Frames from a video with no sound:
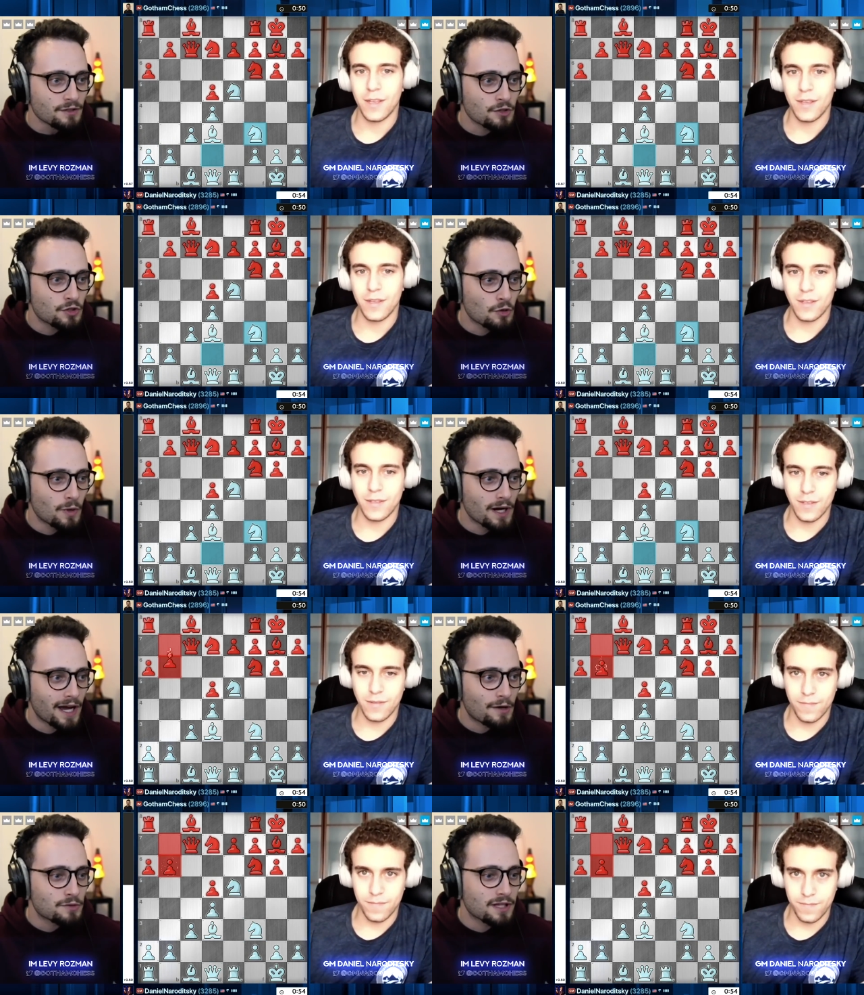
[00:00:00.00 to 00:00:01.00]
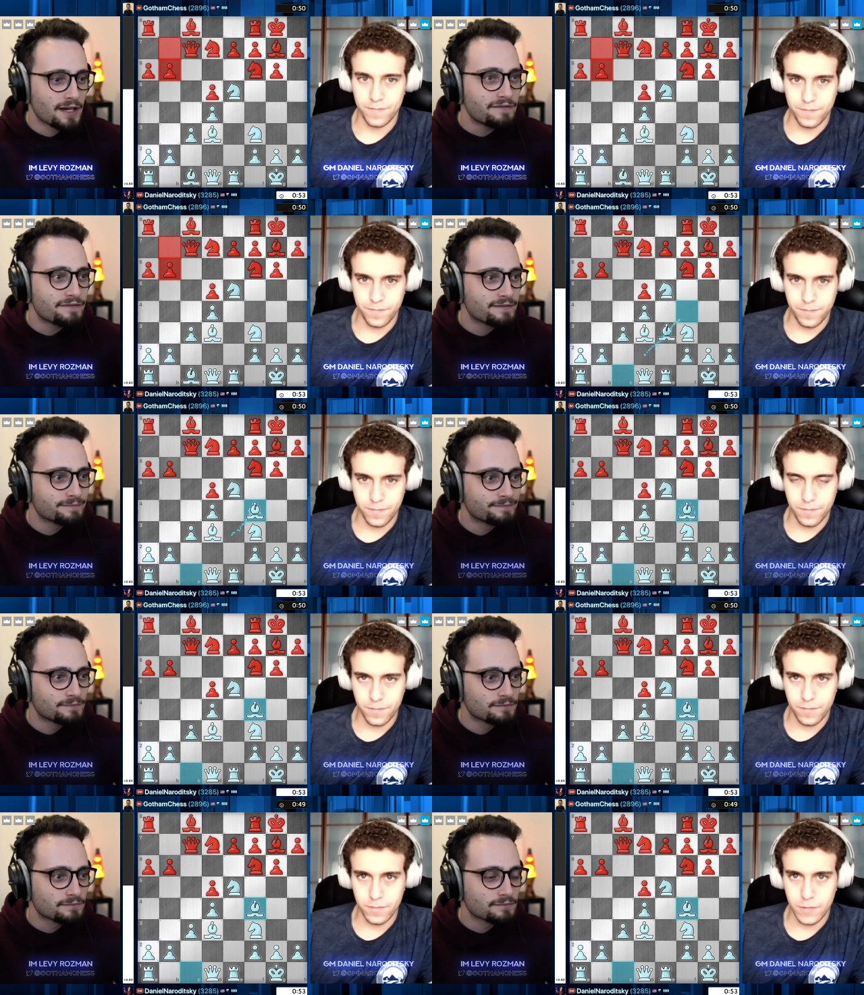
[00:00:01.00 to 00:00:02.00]
Speaker 1: so, uh, how's life?
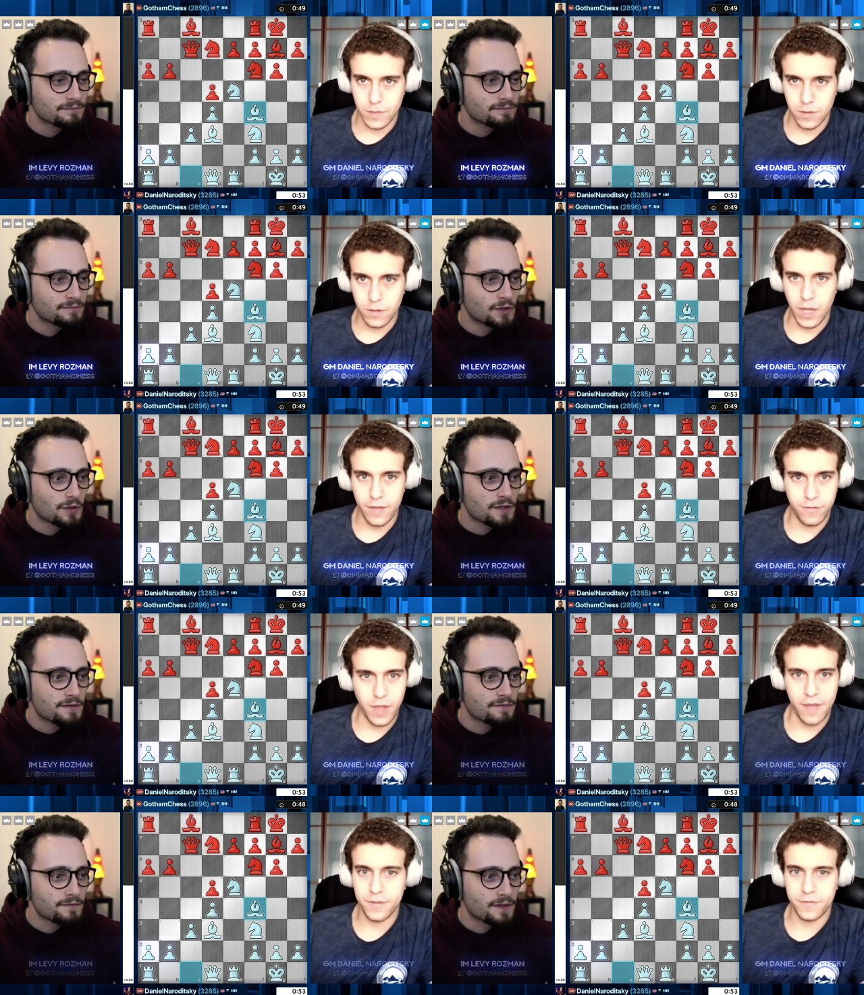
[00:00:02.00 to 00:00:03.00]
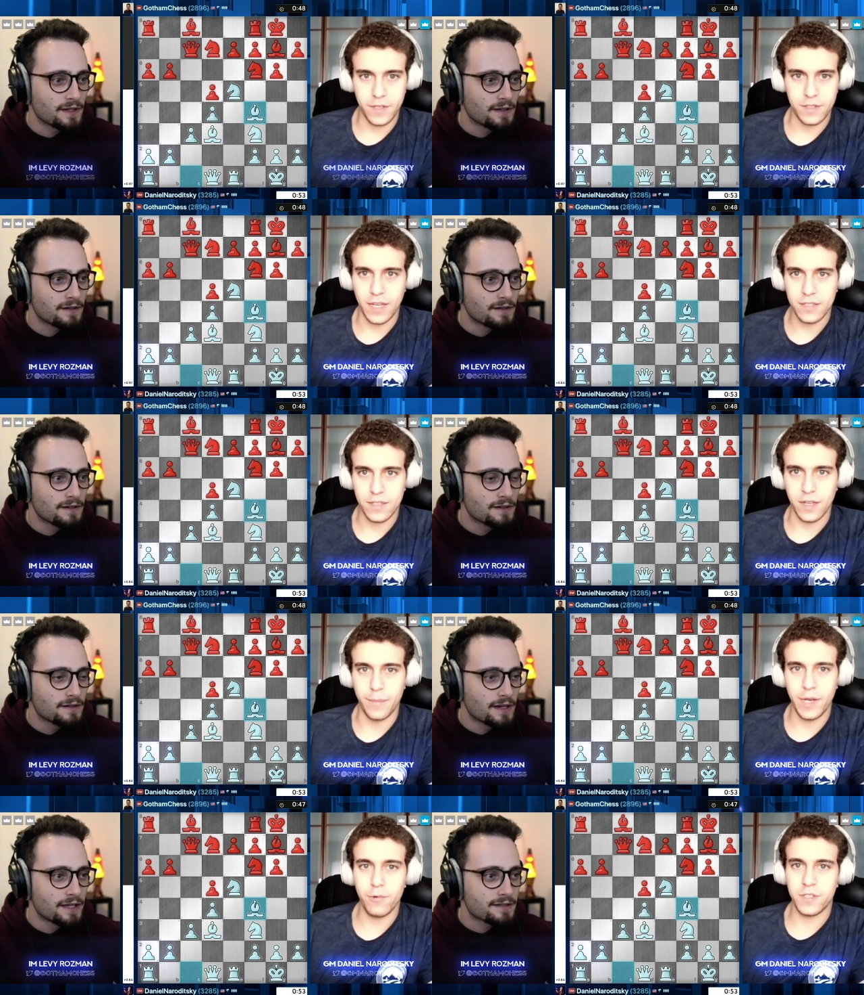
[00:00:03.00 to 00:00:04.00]
Life, life is fantastic.
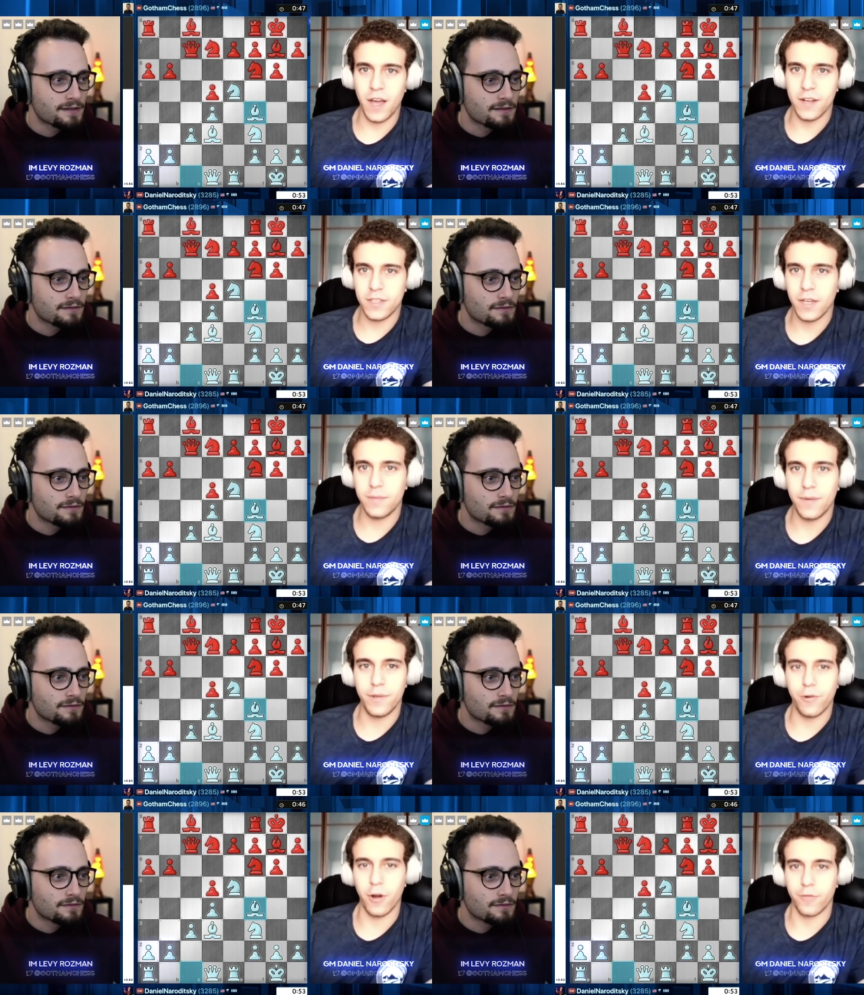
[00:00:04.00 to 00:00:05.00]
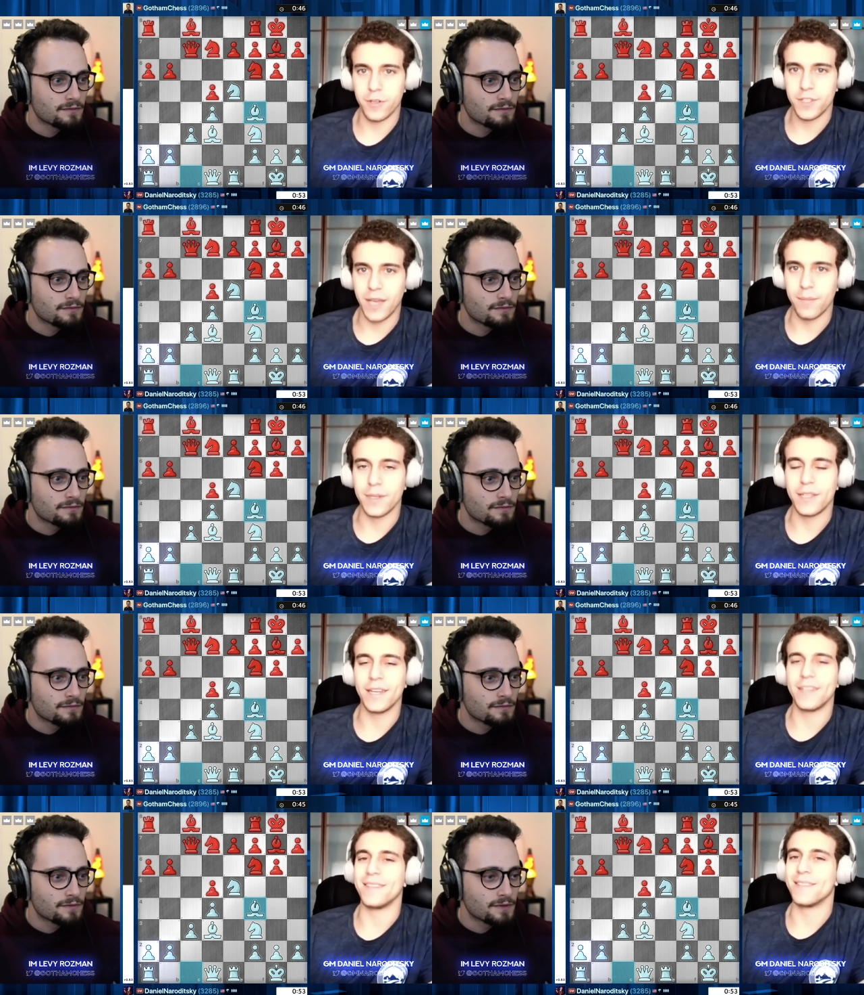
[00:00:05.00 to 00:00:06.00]
I mean, it was not as good before our first game, but
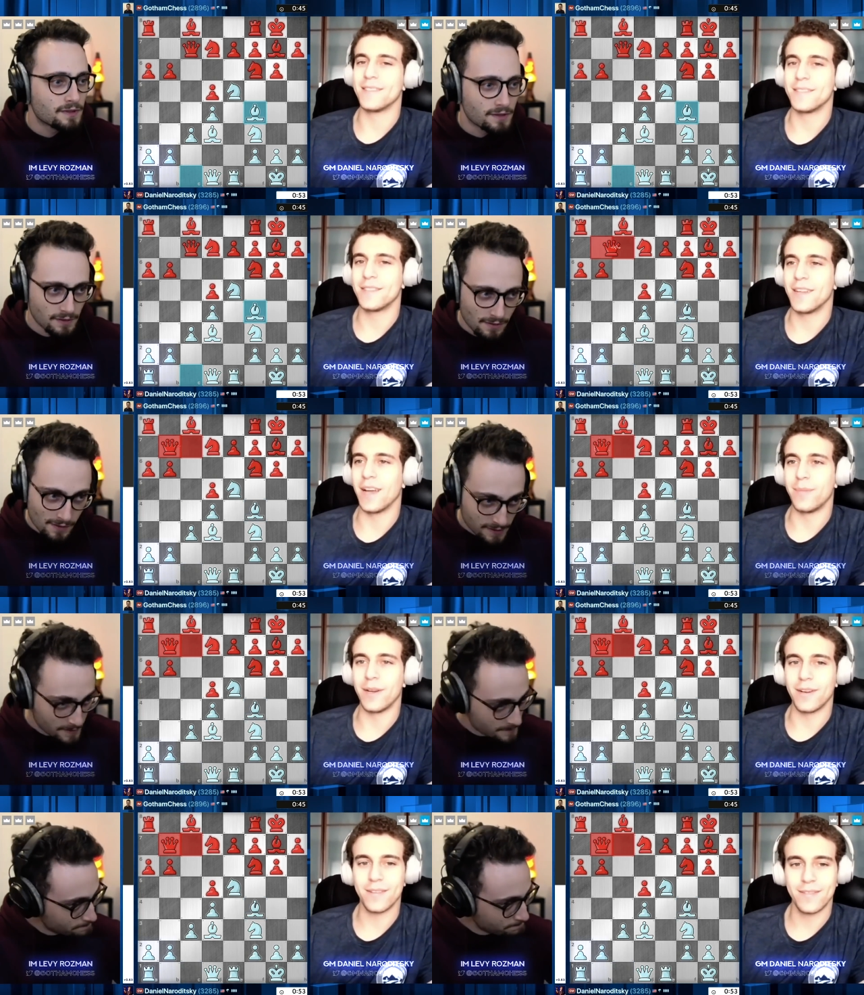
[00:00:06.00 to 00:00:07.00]
then it got better.